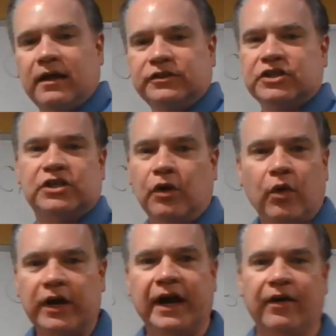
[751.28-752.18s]
just an
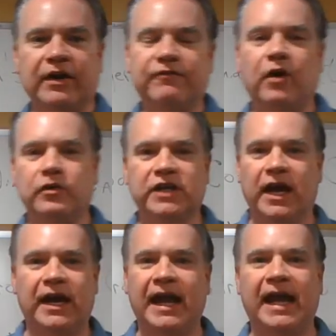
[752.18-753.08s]
ordinary
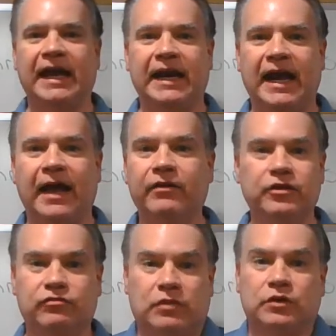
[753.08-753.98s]
photon hanging out.
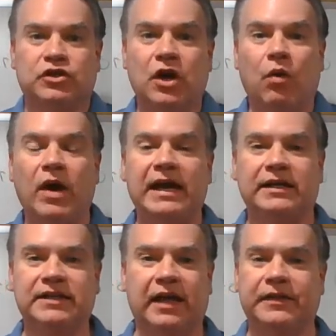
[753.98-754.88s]
There's no way to
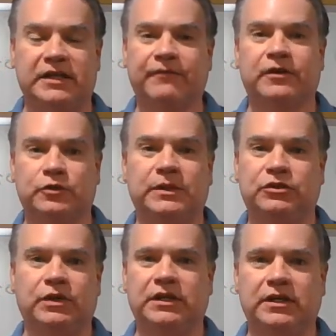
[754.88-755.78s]
tell the difference
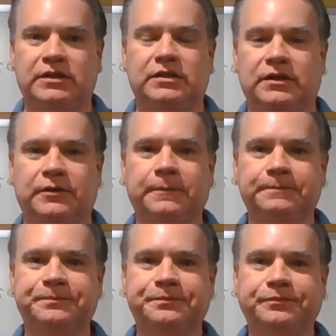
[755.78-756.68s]
between these two.
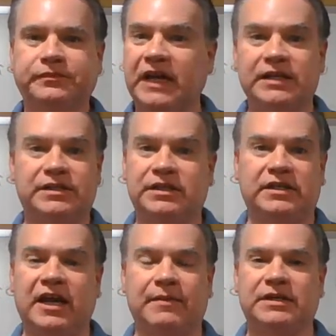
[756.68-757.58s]
It's the
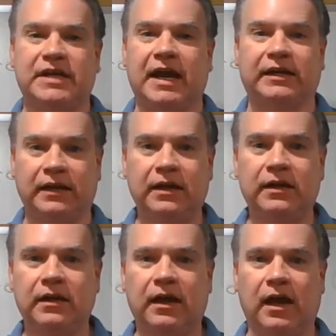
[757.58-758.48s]
same exact
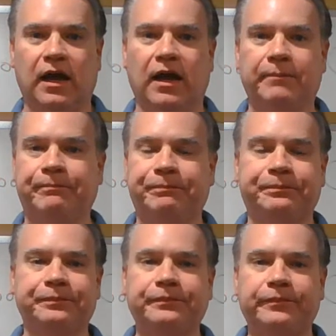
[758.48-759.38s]

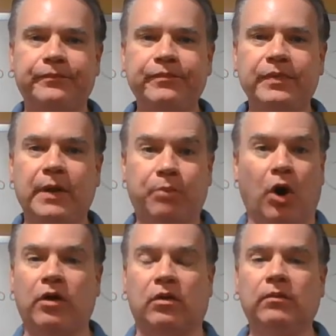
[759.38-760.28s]

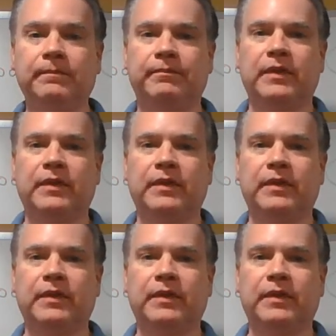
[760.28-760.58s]
particle.